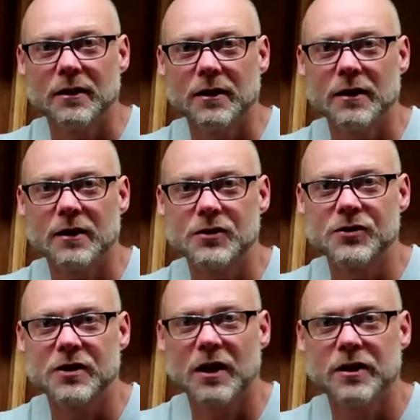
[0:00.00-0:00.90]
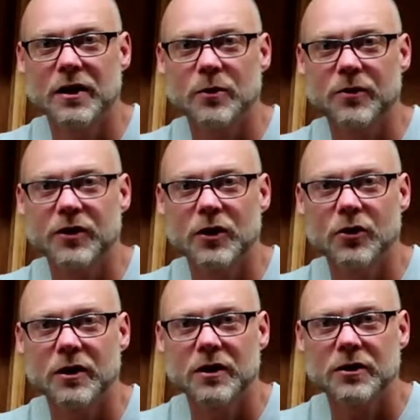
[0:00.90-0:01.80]
Just got done with
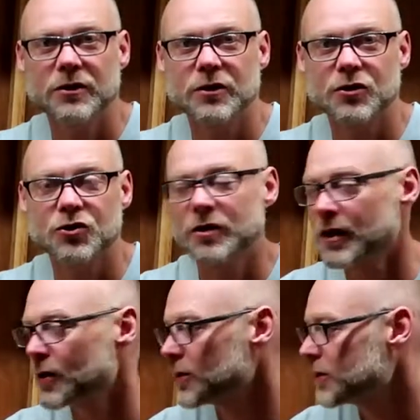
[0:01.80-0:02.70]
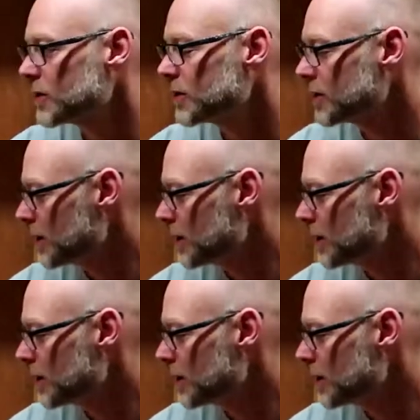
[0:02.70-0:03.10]
yoga, took a shower,